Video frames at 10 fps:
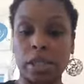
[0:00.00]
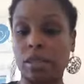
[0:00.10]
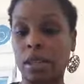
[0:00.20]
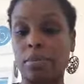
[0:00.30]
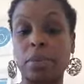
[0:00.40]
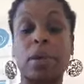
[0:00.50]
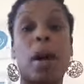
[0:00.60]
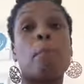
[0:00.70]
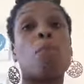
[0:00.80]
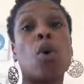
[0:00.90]
seemed to
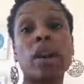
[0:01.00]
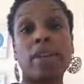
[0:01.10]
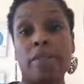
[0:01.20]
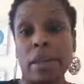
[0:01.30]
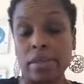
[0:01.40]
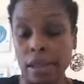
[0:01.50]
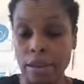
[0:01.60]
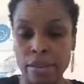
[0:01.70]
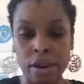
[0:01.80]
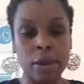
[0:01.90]
become more
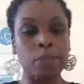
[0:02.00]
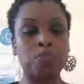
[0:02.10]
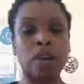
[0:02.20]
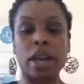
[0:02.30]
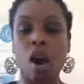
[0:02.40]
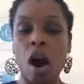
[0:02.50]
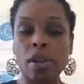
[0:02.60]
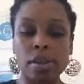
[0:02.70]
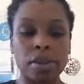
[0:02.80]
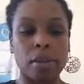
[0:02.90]
defensive and
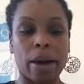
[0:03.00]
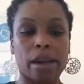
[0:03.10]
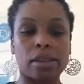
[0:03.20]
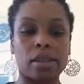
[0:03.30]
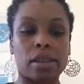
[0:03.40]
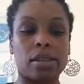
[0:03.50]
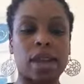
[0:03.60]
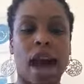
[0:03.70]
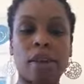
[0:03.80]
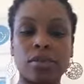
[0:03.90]
harden in their biases
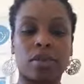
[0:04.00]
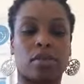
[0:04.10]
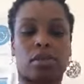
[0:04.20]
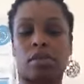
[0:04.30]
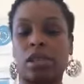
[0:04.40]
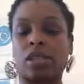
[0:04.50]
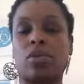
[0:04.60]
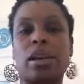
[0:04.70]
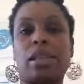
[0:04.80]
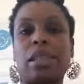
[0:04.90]
after those early
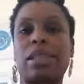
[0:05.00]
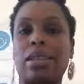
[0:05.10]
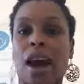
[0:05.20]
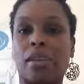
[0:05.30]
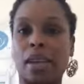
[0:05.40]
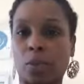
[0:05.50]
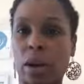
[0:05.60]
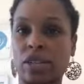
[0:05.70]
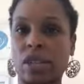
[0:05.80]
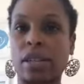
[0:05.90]
trainings, not less
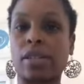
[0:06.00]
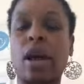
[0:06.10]
prejudiced.